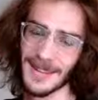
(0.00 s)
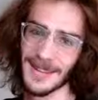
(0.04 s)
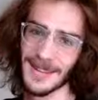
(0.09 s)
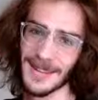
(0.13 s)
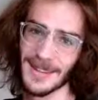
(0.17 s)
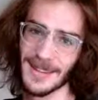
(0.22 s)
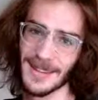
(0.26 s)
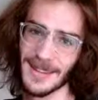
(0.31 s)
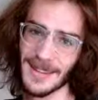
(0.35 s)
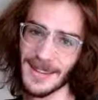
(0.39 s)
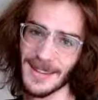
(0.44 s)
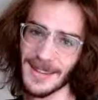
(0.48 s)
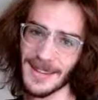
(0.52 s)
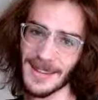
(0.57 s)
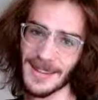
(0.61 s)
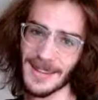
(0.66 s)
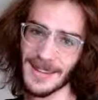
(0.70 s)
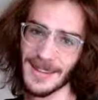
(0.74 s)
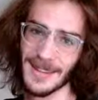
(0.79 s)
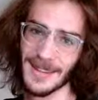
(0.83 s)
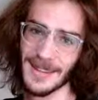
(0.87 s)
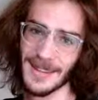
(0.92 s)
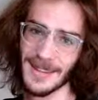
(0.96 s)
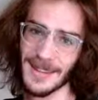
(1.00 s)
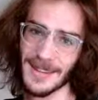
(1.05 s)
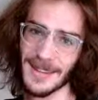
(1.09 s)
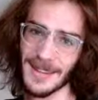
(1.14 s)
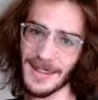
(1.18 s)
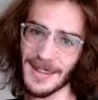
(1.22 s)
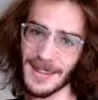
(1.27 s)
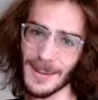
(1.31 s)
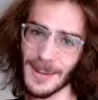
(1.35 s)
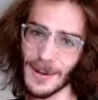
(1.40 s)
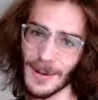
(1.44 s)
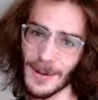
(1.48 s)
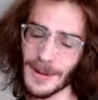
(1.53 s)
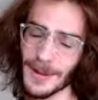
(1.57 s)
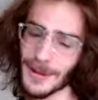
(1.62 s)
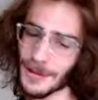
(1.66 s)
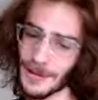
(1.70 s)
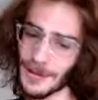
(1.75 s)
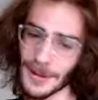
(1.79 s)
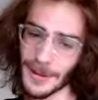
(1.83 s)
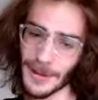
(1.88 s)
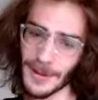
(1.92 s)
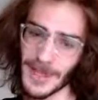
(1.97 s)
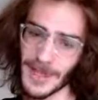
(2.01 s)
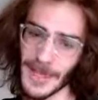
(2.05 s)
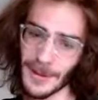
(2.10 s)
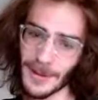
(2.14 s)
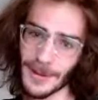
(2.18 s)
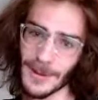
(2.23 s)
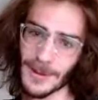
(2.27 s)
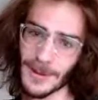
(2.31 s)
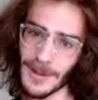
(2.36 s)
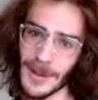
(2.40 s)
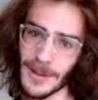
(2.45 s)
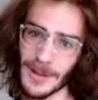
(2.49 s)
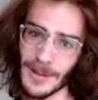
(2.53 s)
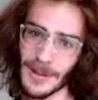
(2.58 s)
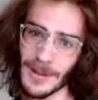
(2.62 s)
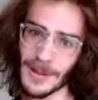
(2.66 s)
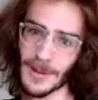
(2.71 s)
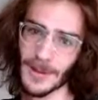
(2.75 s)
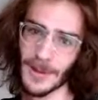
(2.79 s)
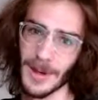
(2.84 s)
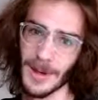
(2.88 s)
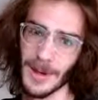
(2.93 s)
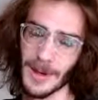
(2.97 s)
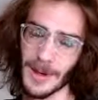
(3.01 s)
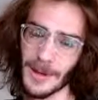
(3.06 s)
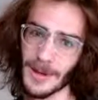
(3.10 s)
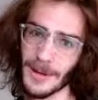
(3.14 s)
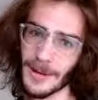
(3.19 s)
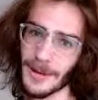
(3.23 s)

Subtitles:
I think like you want to get a video chat with them right on the spot,